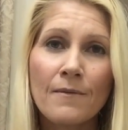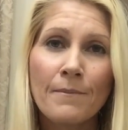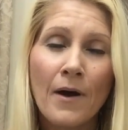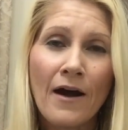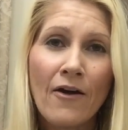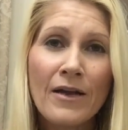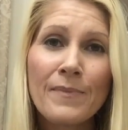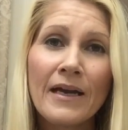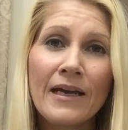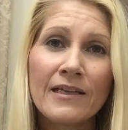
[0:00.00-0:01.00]
My
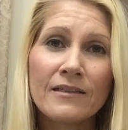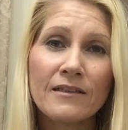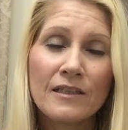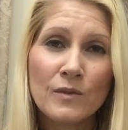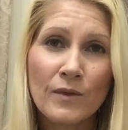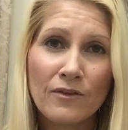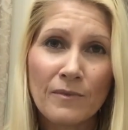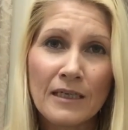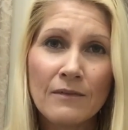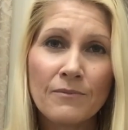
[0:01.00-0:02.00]
iPad is with
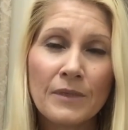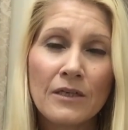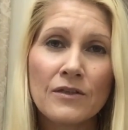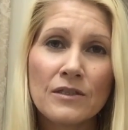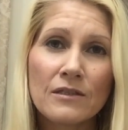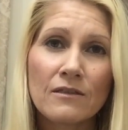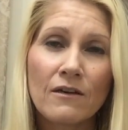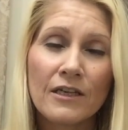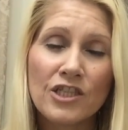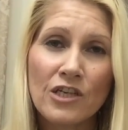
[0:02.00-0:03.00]
me because
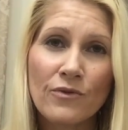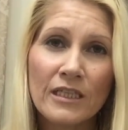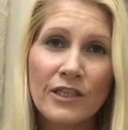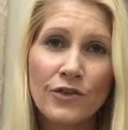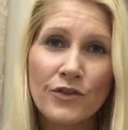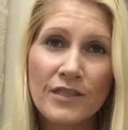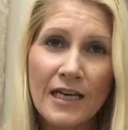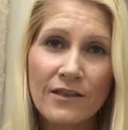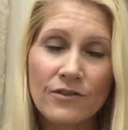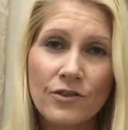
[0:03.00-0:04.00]
I generally use
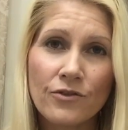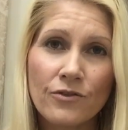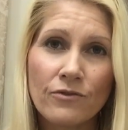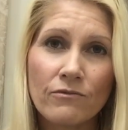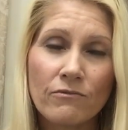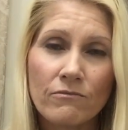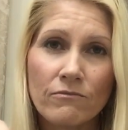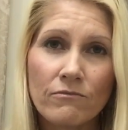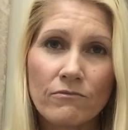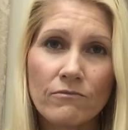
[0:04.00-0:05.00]
that to
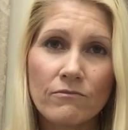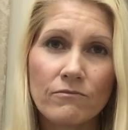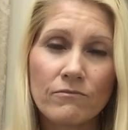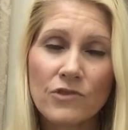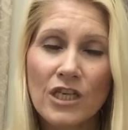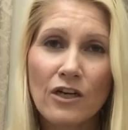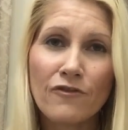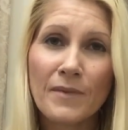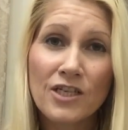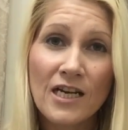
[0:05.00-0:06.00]
check
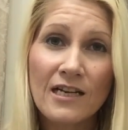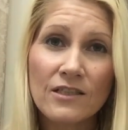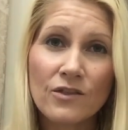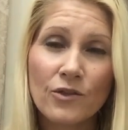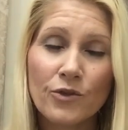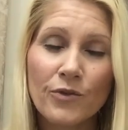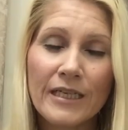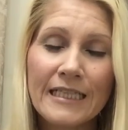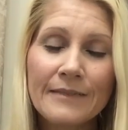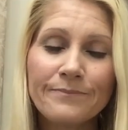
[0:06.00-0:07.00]
off my charts on Good
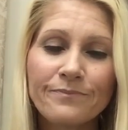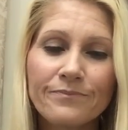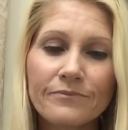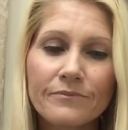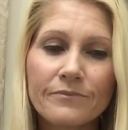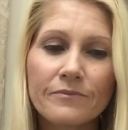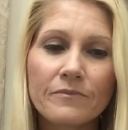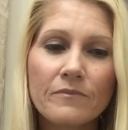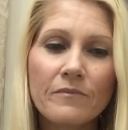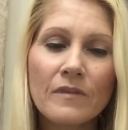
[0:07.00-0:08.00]
Reader.
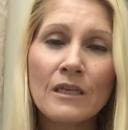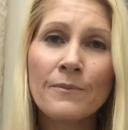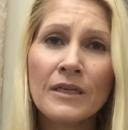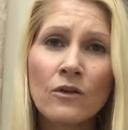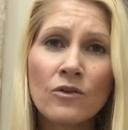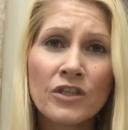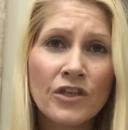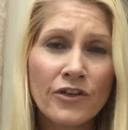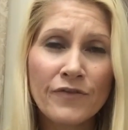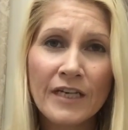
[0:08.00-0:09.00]
But all the
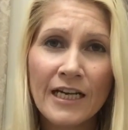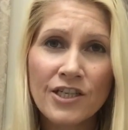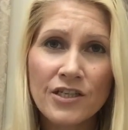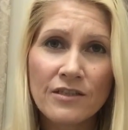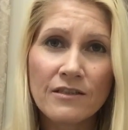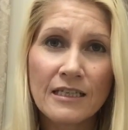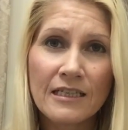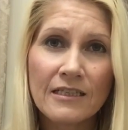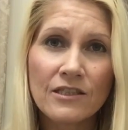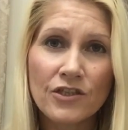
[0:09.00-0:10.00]
notification
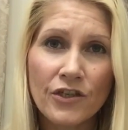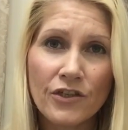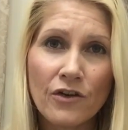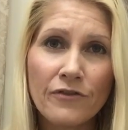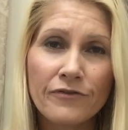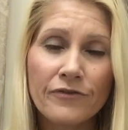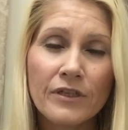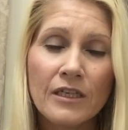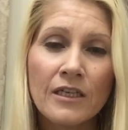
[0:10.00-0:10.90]
settings are turned off.